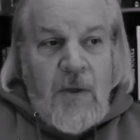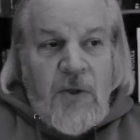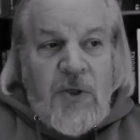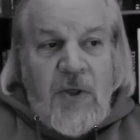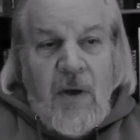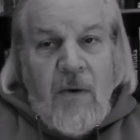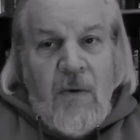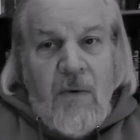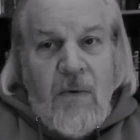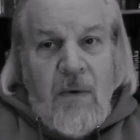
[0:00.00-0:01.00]

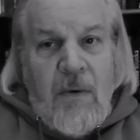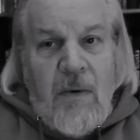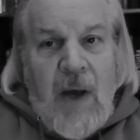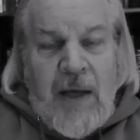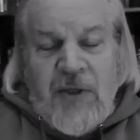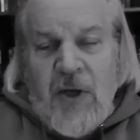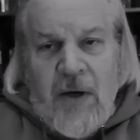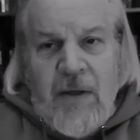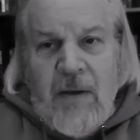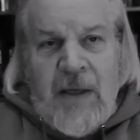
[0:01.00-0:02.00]
So I
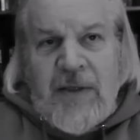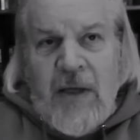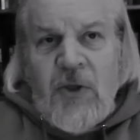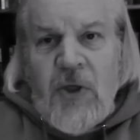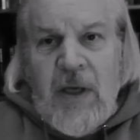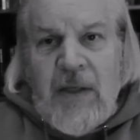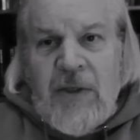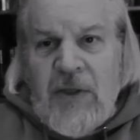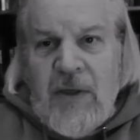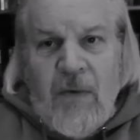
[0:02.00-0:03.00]
started essentially at
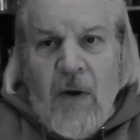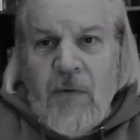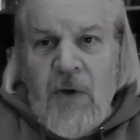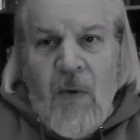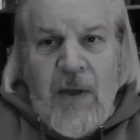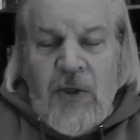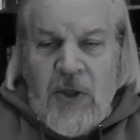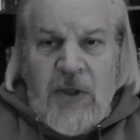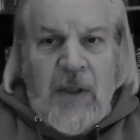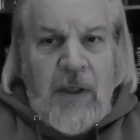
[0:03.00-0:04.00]
zero, knowing
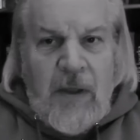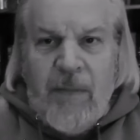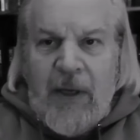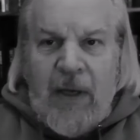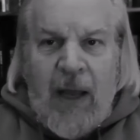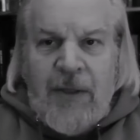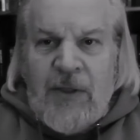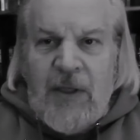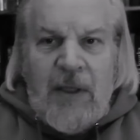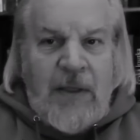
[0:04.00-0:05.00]
just a little bit. I'd
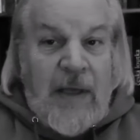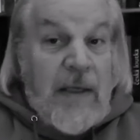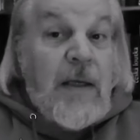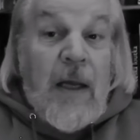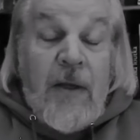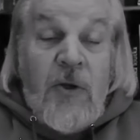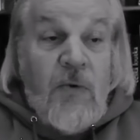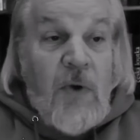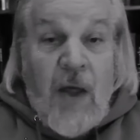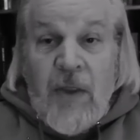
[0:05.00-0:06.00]
seen these. I
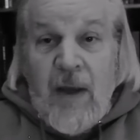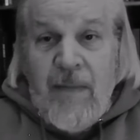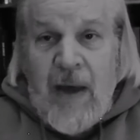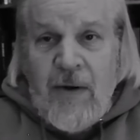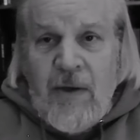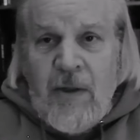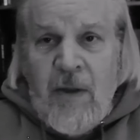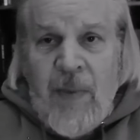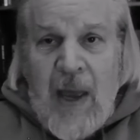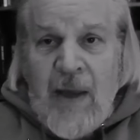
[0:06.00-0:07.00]
knew nothing about it in
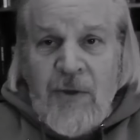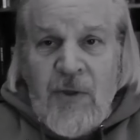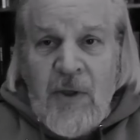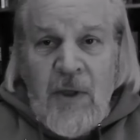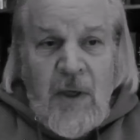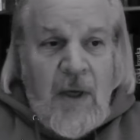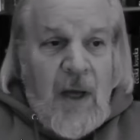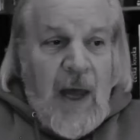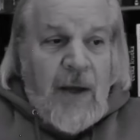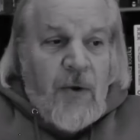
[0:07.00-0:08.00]
the past.
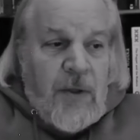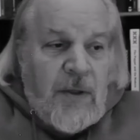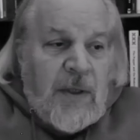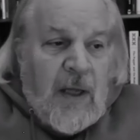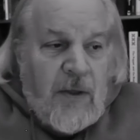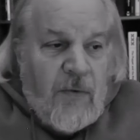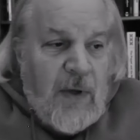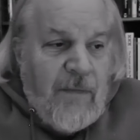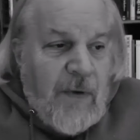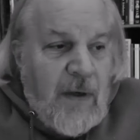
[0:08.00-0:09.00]
I couldn't tell you
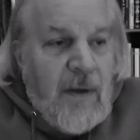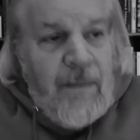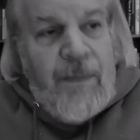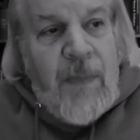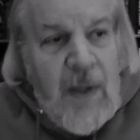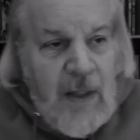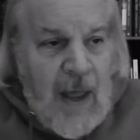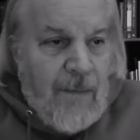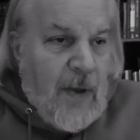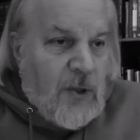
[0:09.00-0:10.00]
even
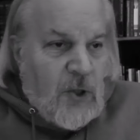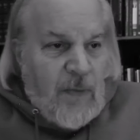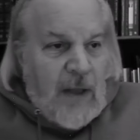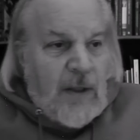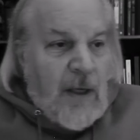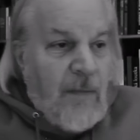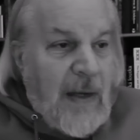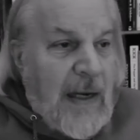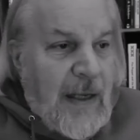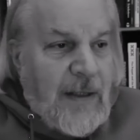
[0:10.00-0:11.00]
that much about the
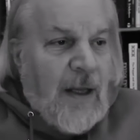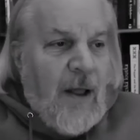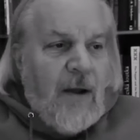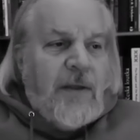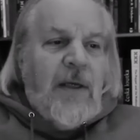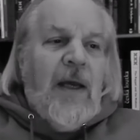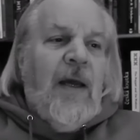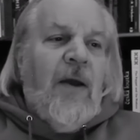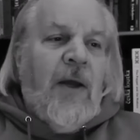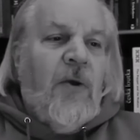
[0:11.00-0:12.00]
Commedia dell'arte. I